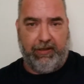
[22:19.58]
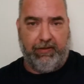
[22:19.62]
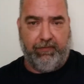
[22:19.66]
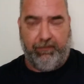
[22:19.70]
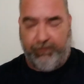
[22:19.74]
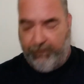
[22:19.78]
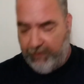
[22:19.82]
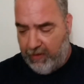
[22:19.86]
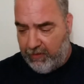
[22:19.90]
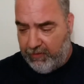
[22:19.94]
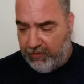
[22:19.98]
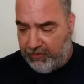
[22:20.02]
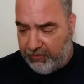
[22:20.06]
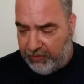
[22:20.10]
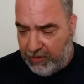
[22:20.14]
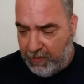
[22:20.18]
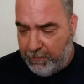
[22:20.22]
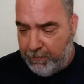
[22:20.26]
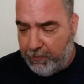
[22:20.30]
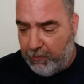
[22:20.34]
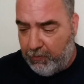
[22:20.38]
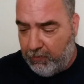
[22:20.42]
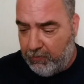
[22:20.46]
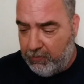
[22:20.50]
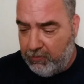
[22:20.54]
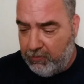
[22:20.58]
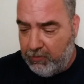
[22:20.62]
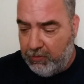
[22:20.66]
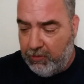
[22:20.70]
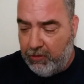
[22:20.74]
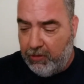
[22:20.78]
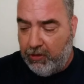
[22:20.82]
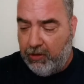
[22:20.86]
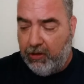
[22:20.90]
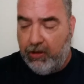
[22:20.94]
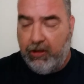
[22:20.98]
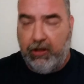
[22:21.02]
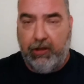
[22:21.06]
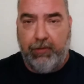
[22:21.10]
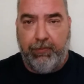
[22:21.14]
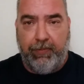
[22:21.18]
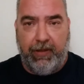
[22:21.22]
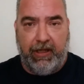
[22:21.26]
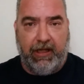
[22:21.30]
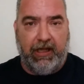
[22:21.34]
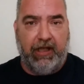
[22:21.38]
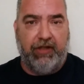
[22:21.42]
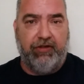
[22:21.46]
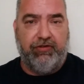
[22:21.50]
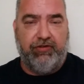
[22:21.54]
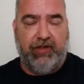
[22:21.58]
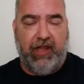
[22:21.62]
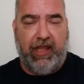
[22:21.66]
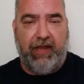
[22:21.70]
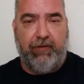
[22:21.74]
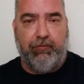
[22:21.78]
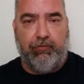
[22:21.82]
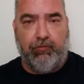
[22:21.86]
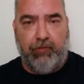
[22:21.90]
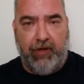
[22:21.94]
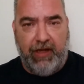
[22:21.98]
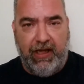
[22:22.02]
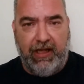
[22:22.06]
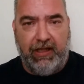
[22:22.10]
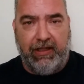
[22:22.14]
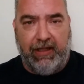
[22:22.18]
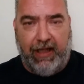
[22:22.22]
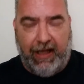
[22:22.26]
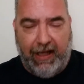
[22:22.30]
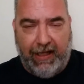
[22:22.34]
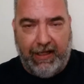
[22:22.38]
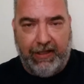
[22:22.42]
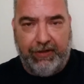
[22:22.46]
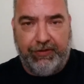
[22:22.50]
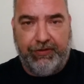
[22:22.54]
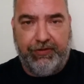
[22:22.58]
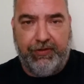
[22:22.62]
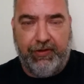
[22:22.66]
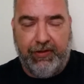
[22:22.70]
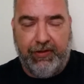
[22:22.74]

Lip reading: Very simple. Because they realized